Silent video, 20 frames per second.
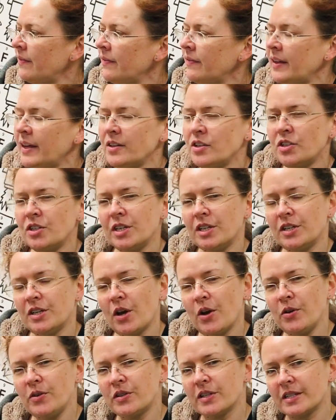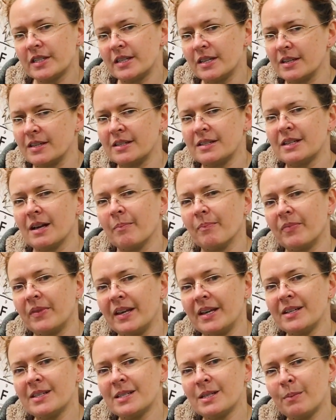Then she notices
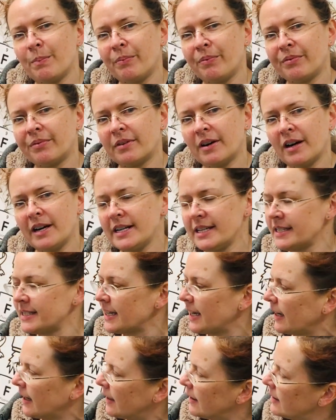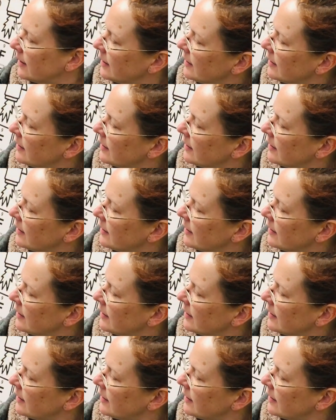something surprising.